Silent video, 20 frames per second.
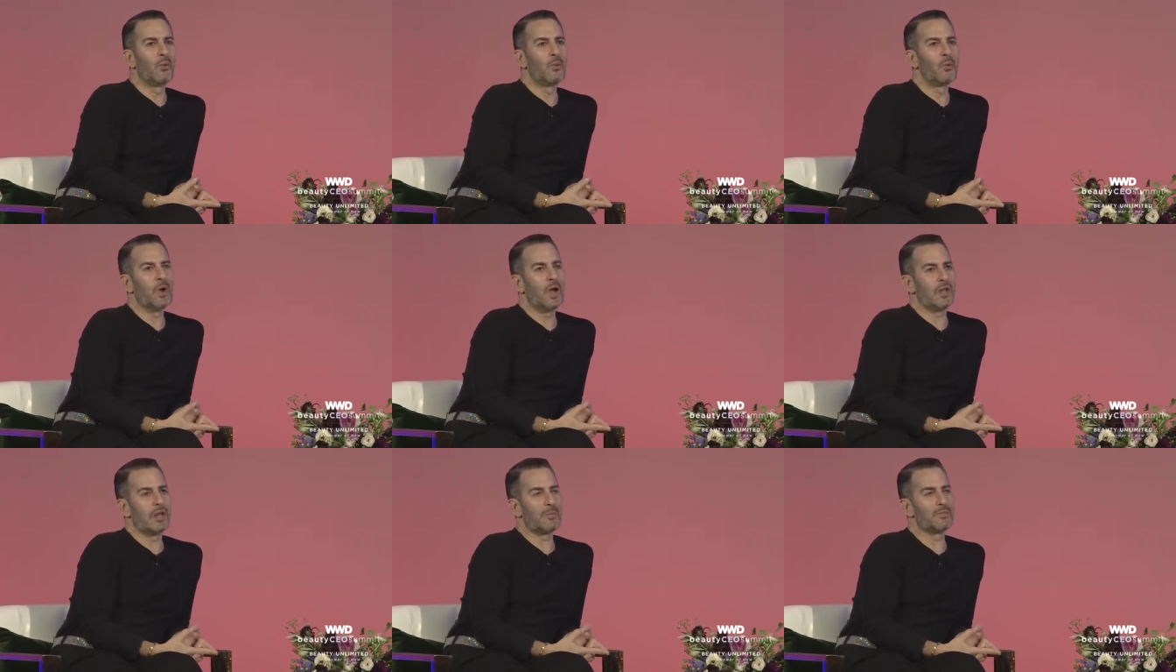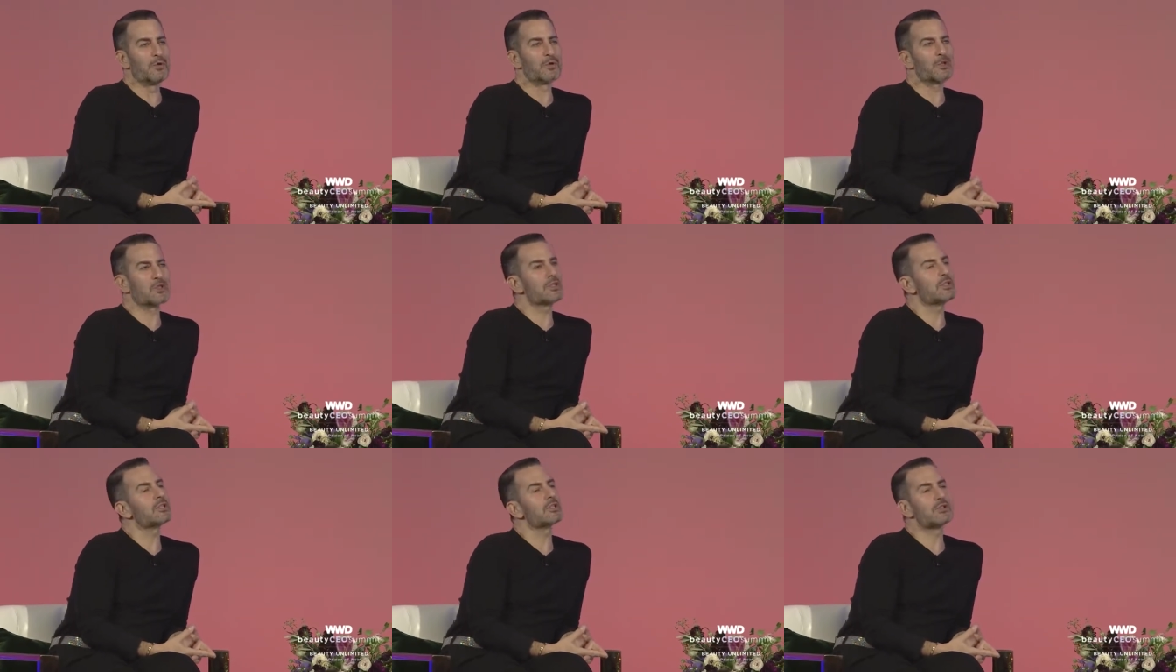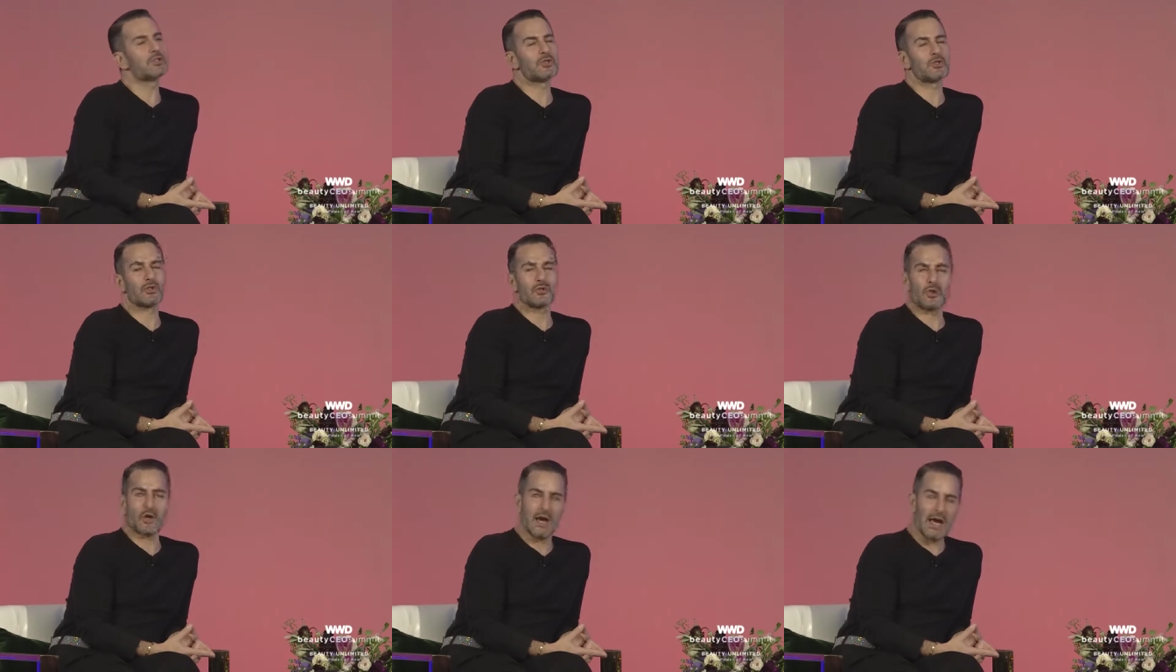Well, I'm usually
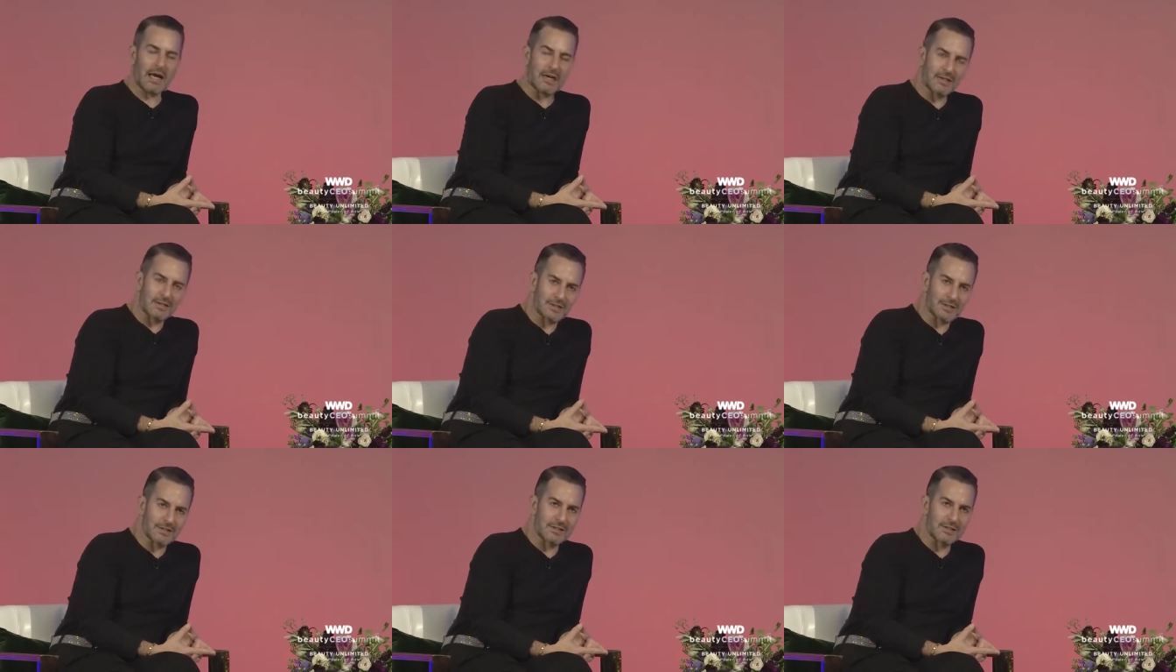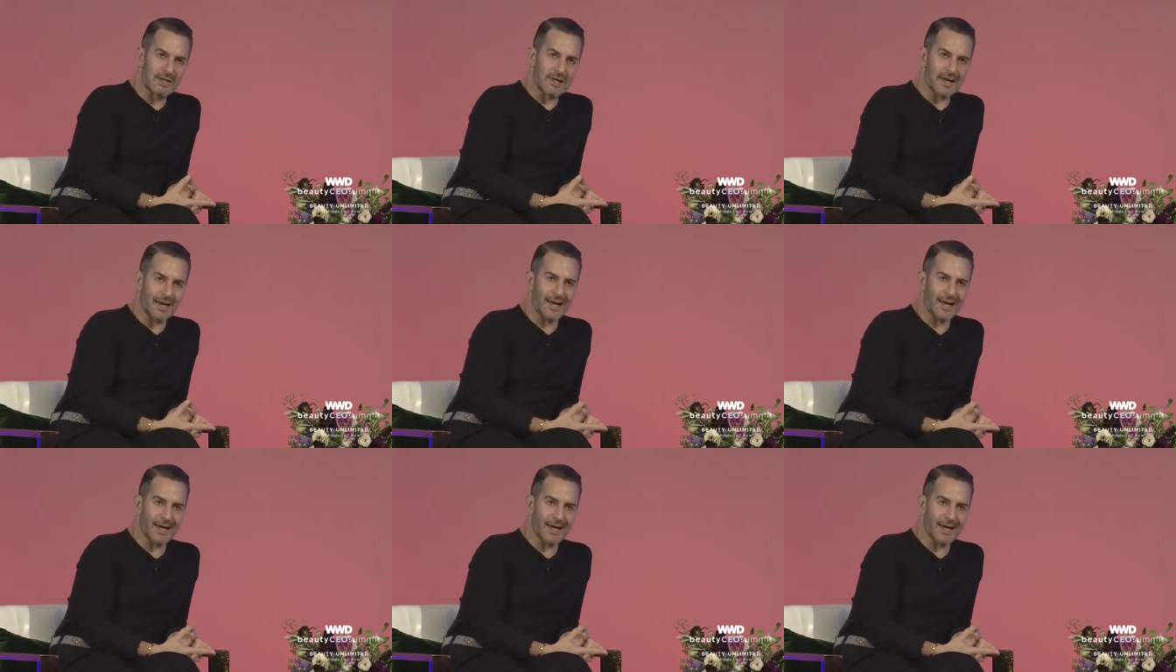stressed.